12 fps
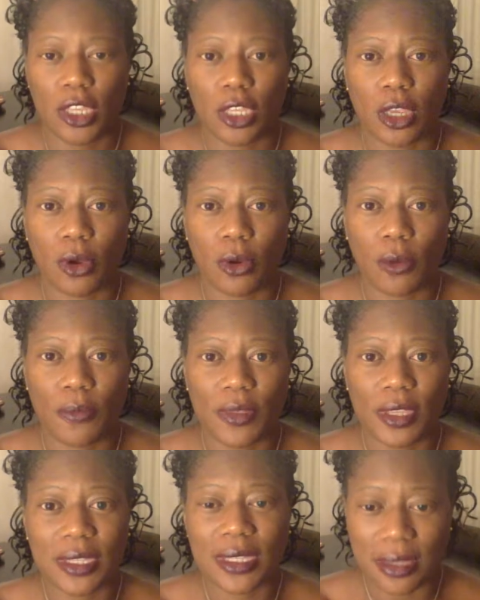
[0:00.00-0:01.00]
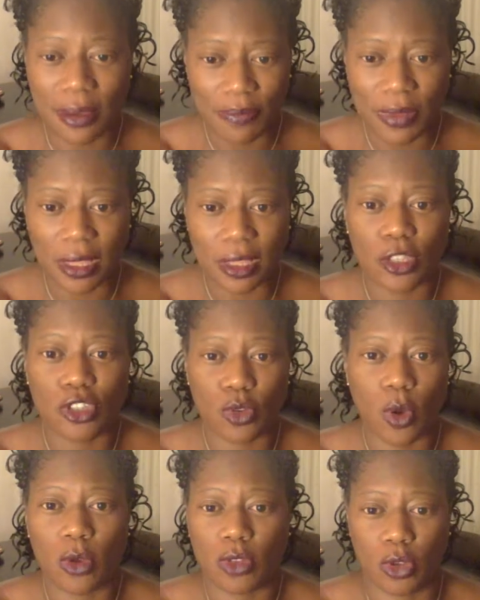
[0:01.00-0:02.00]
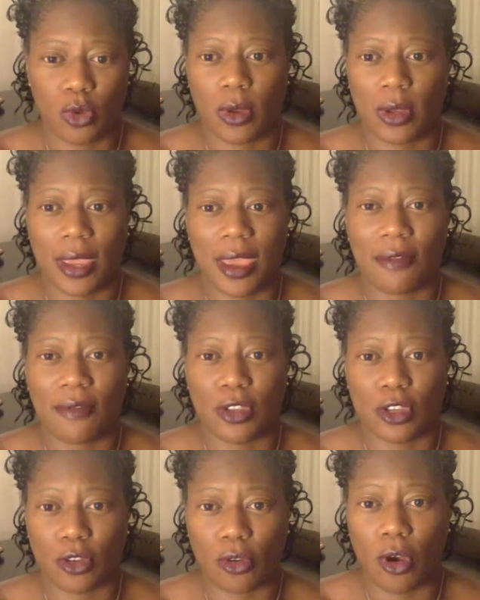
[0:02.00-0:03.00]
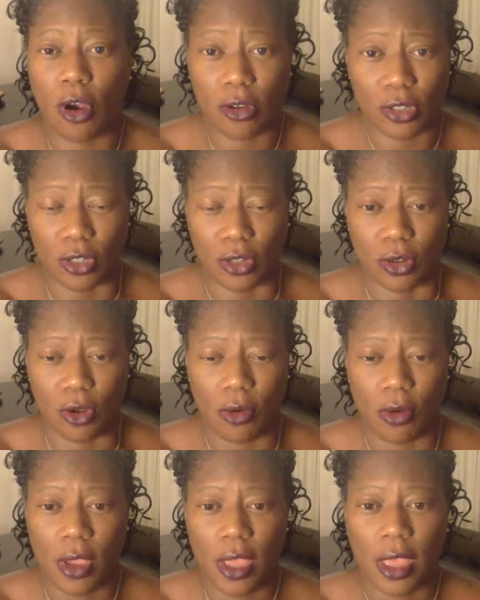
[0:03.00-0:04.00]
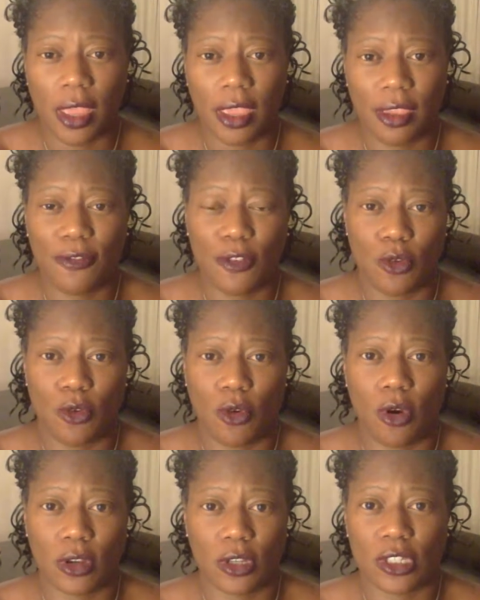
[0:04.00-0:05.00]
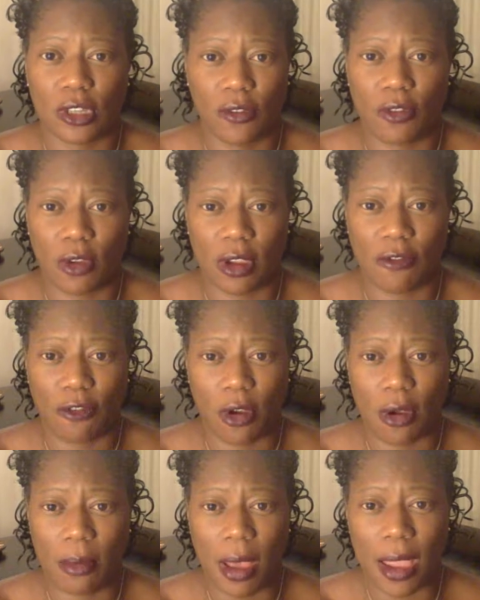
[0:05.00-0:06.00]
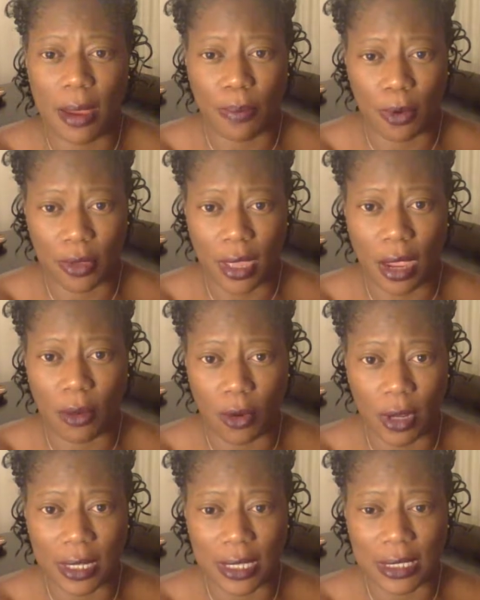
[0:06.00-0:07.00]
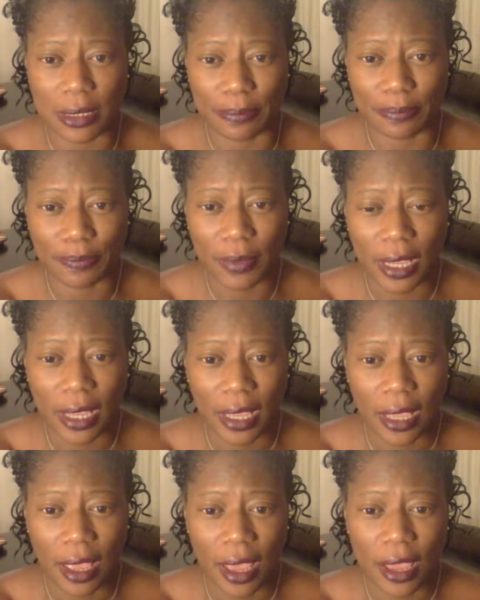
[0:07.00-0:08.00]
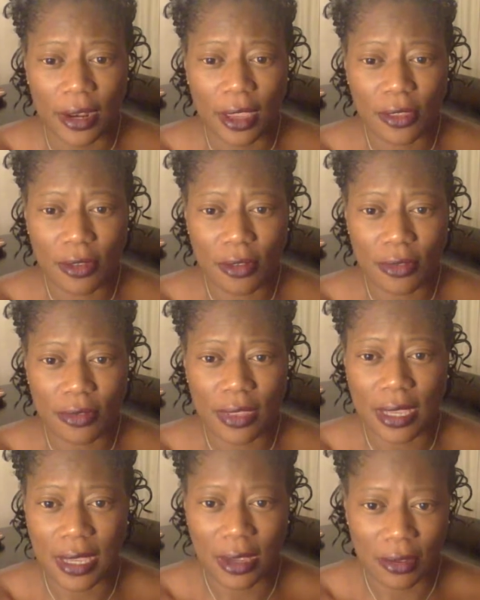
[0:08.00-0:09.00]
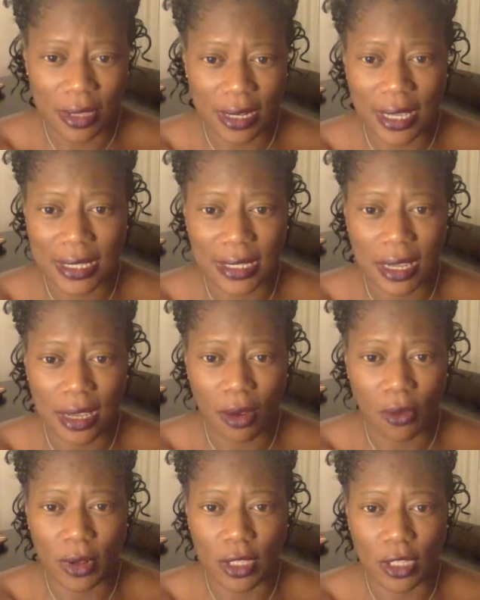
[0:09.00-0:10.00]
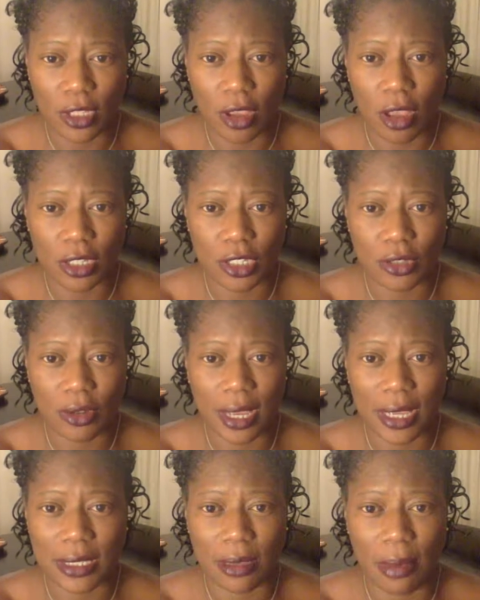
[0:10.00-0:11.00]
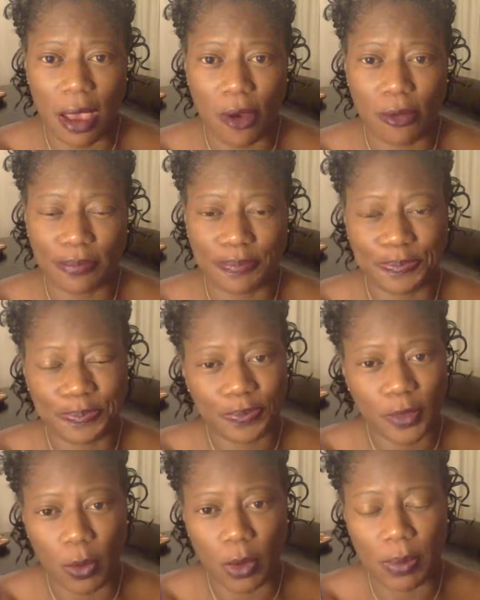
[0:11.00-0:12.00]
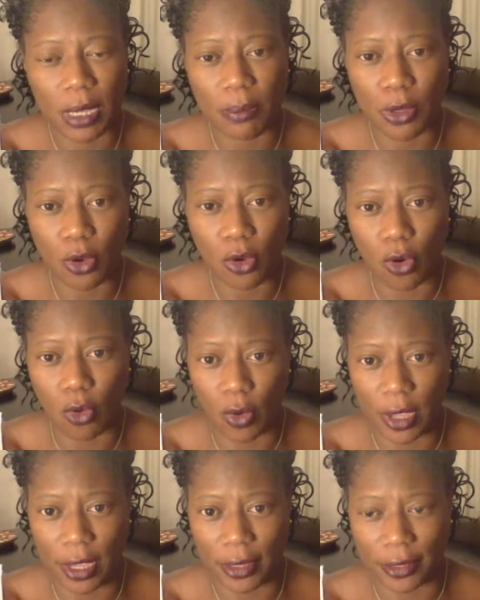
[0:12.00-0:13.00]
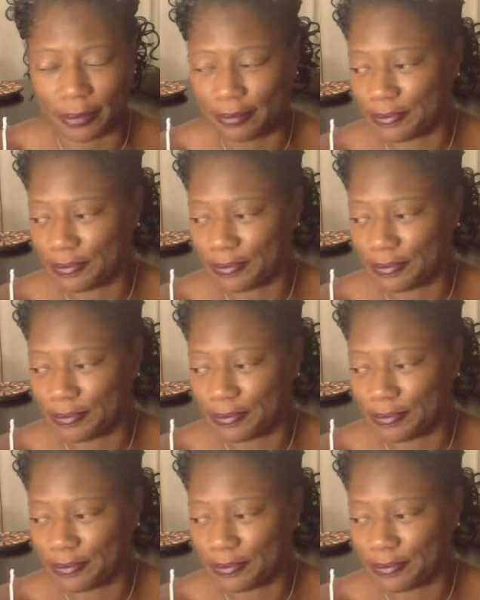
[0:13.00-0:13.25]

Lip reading: So this is something that you also want to have in your arsenal if you are suffering from hyperthyroidism. Another thing, or the next thing I wanted to talk to you guys about would be bugleweed.